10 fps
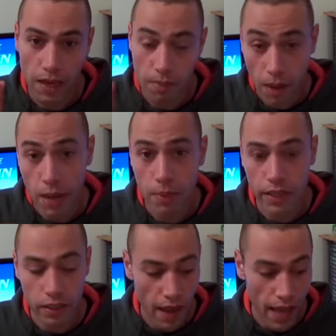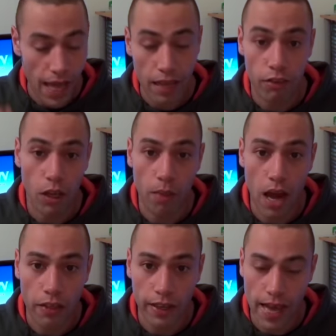in my opinion, a hell of a lot
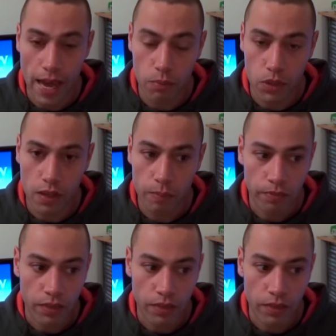better than games